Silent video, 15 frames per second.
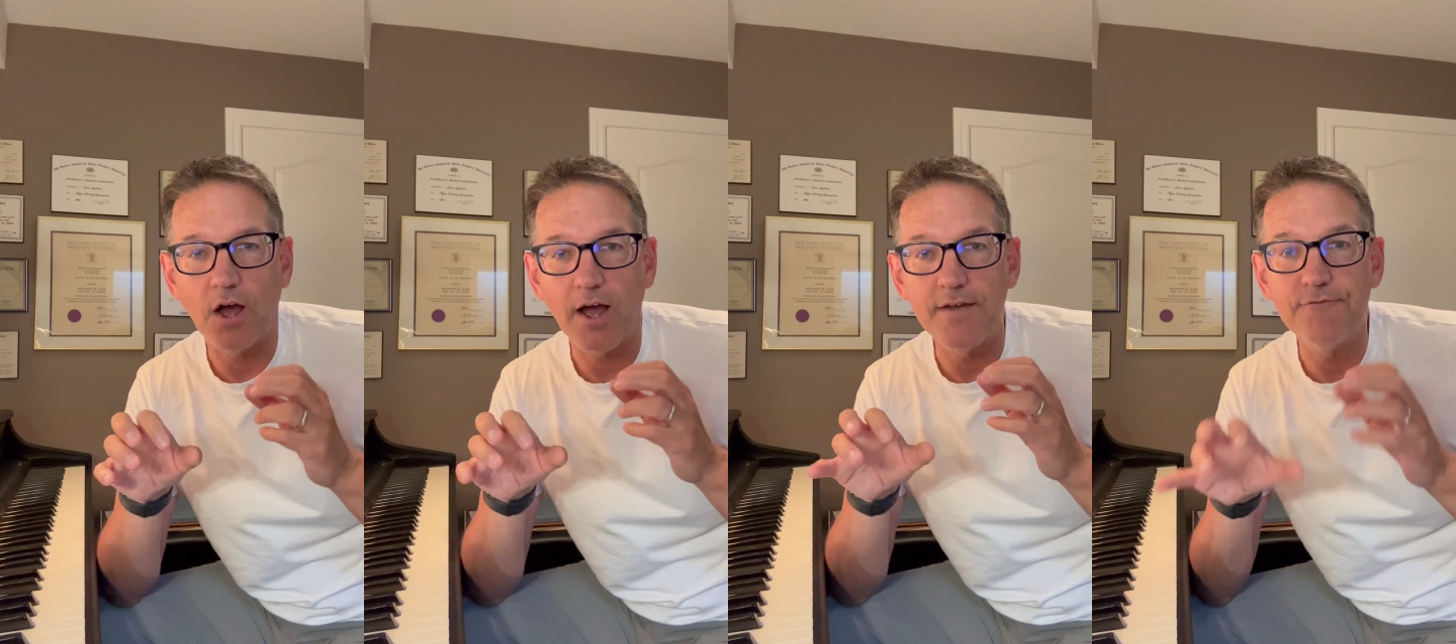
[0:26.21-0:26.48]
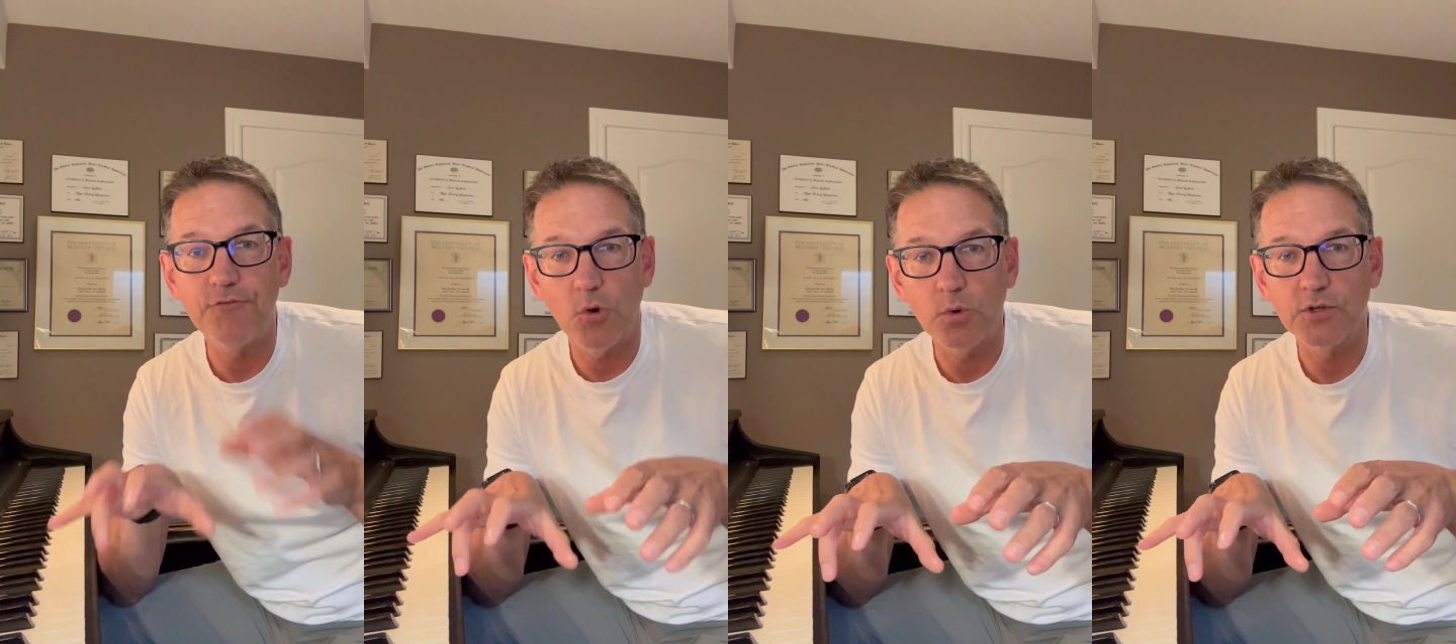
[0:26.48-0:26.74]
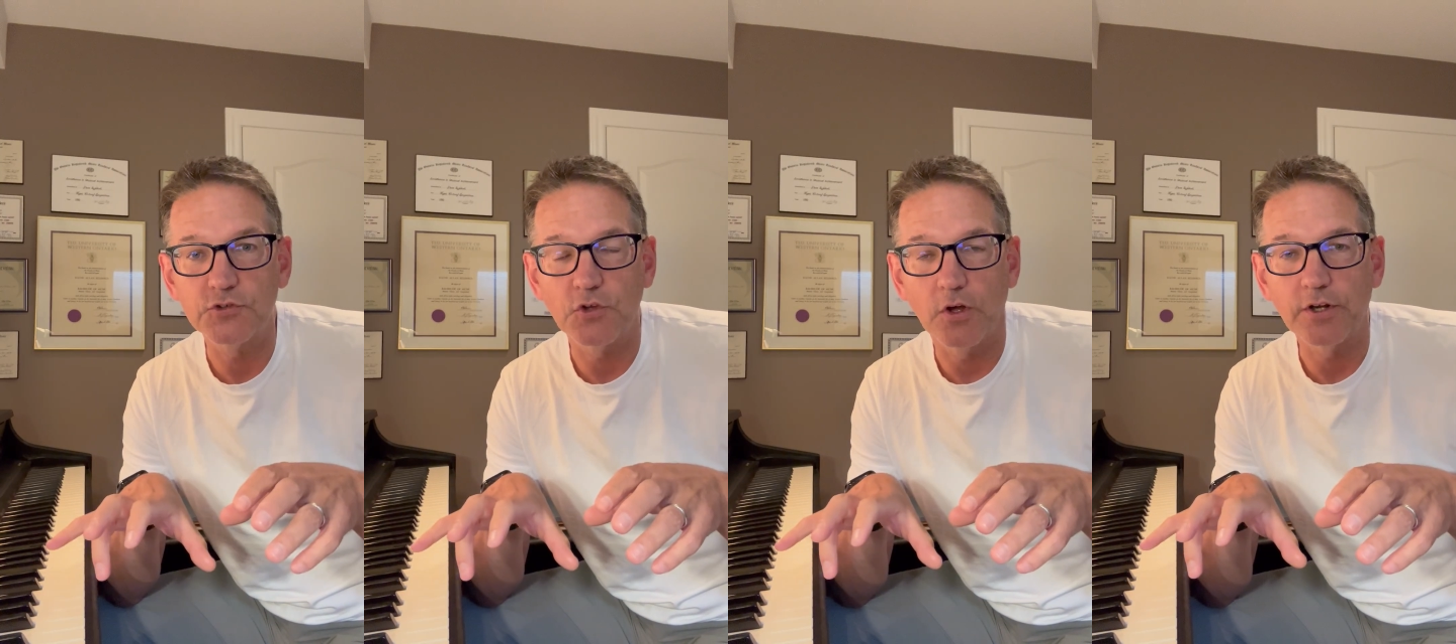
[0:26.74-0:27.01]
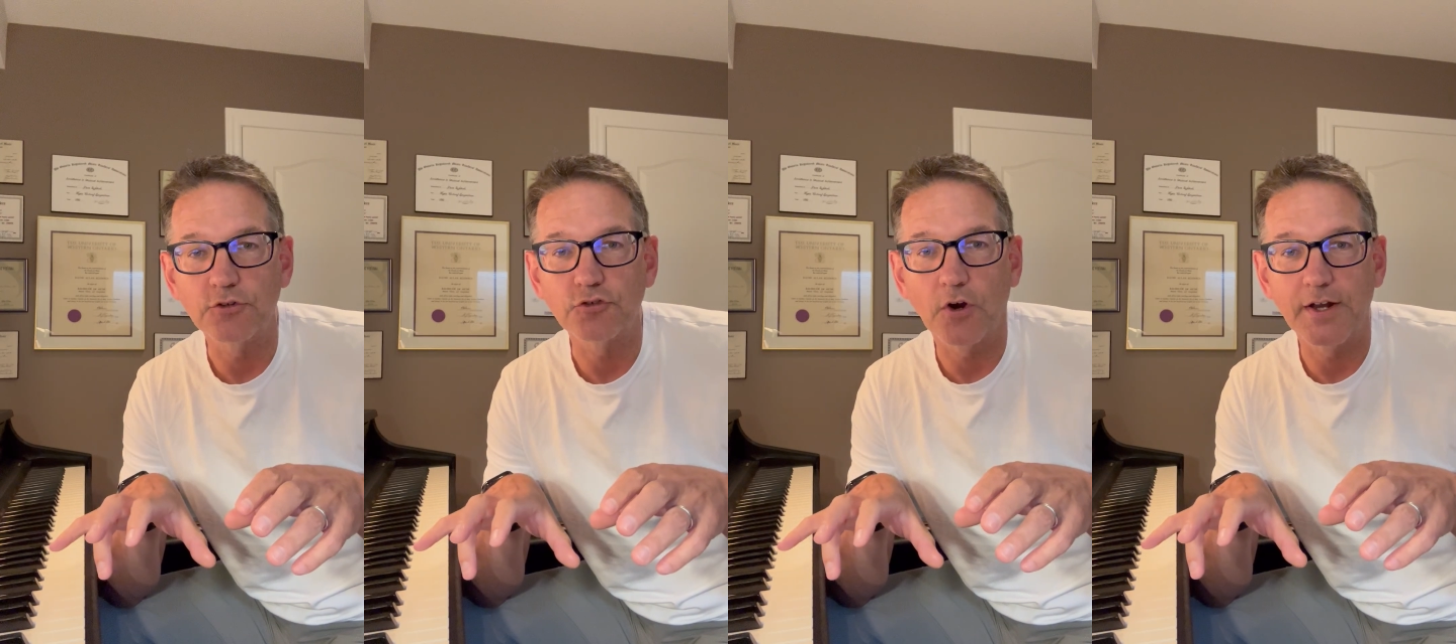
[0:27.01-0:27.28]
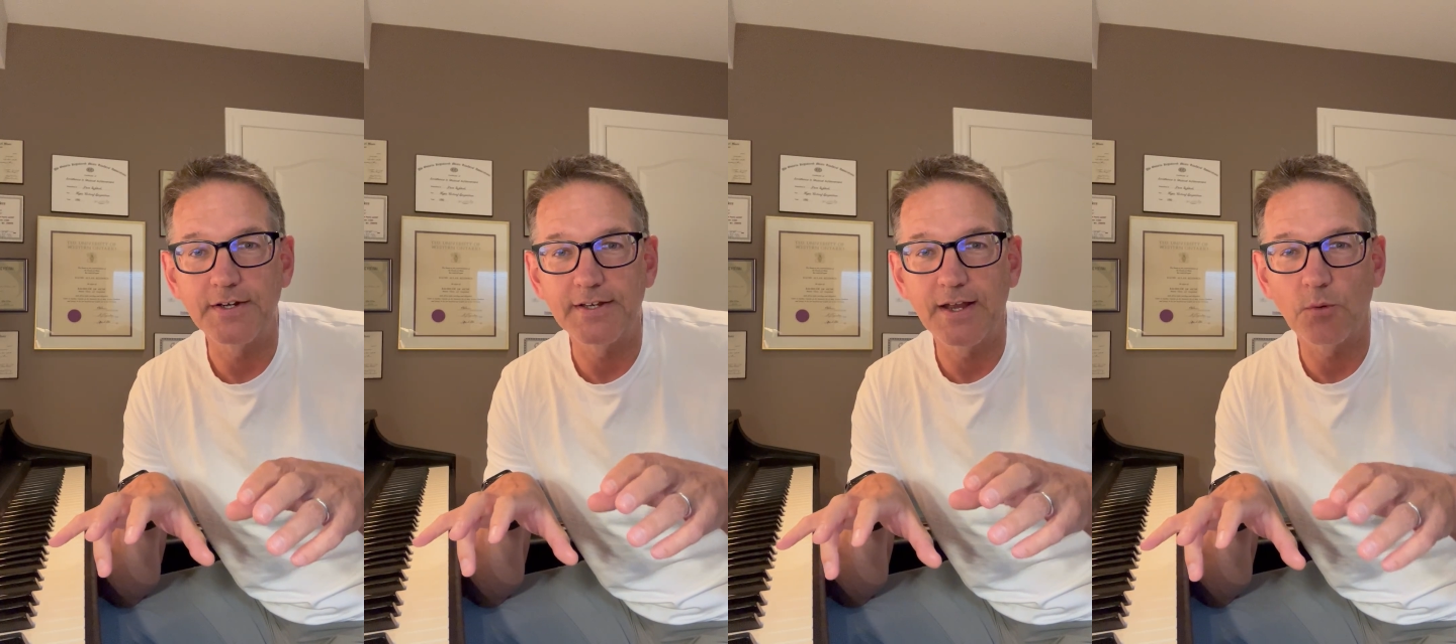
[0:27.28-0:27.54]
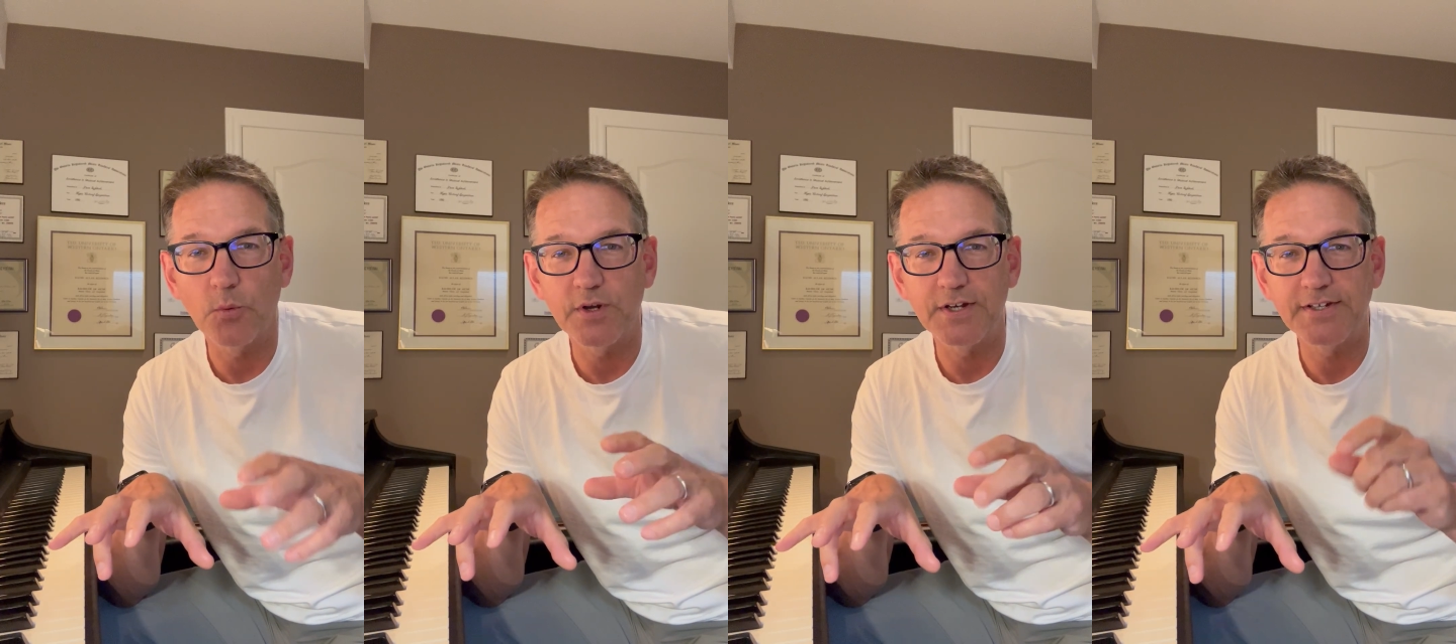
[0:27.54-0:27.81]
I focus on in trying to
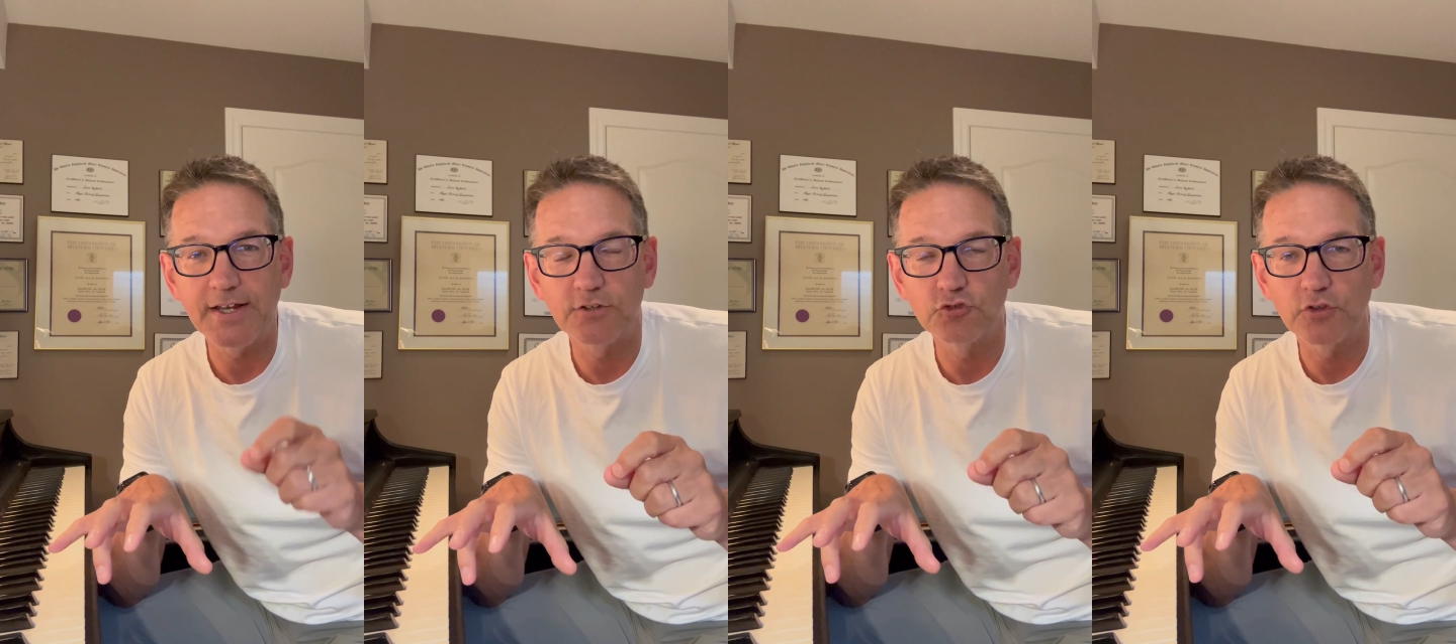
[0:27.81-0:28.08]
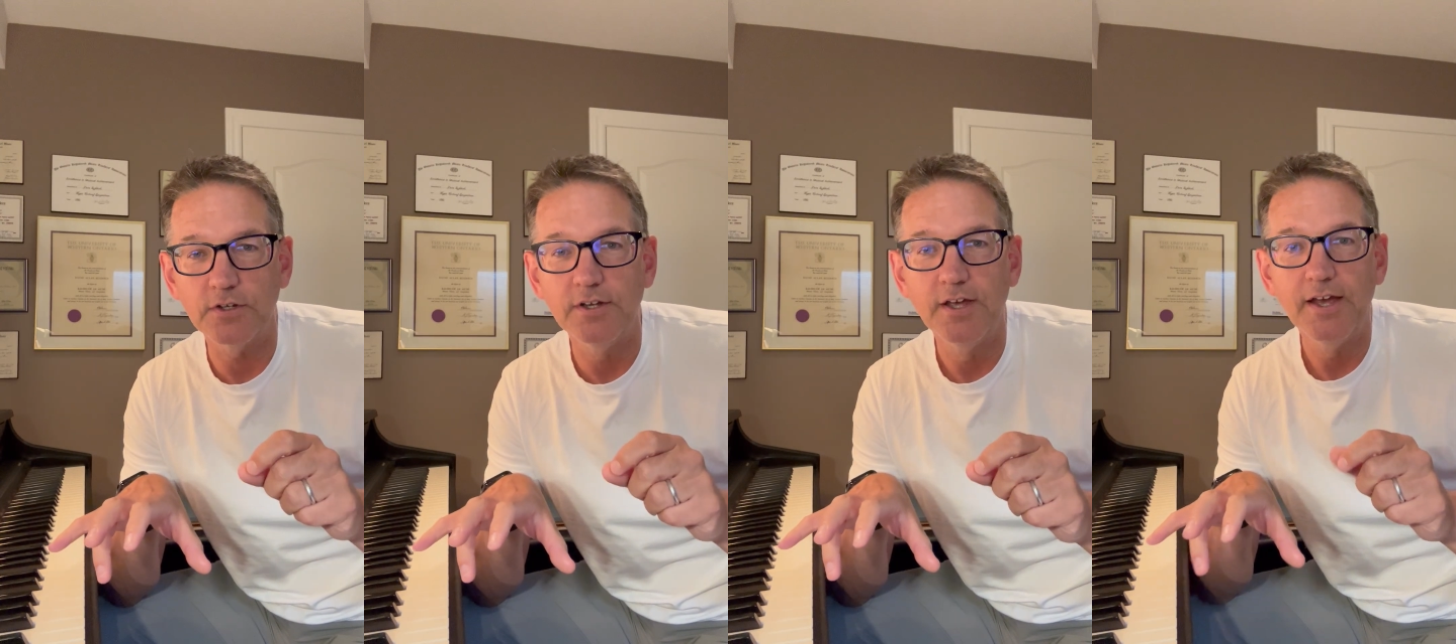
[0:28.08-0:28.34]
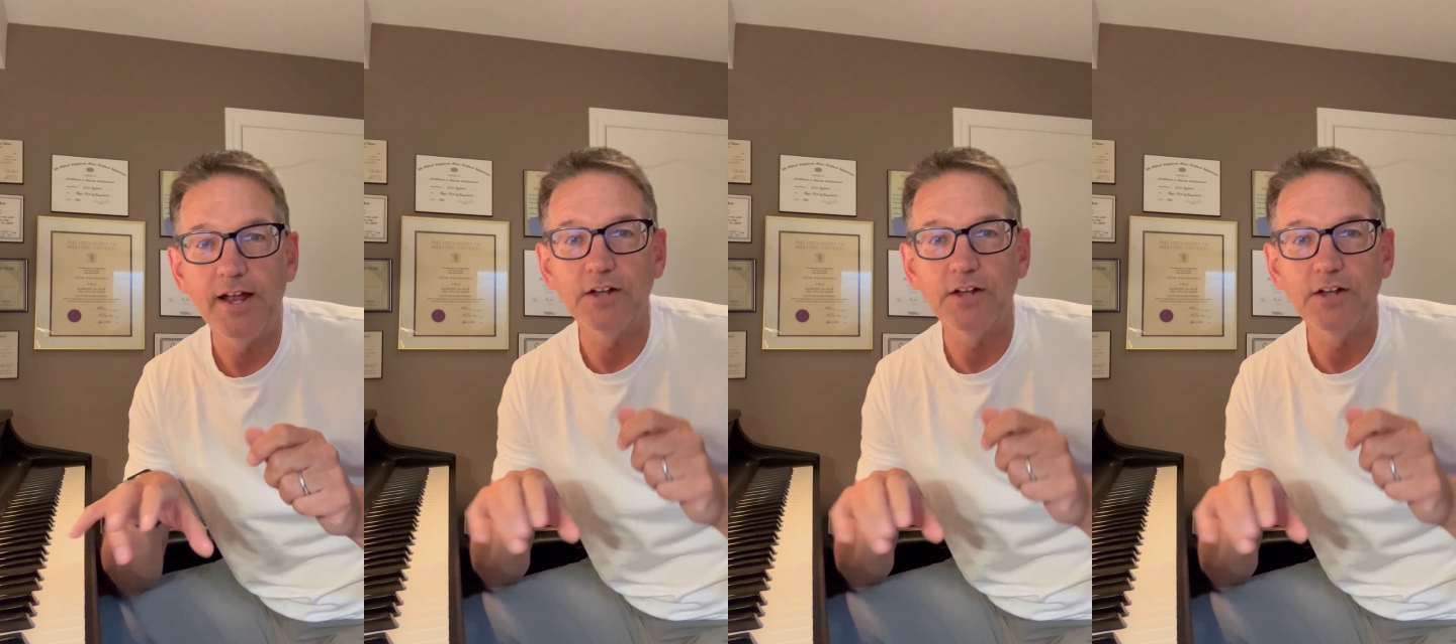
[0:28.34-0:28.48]
get rid of tension,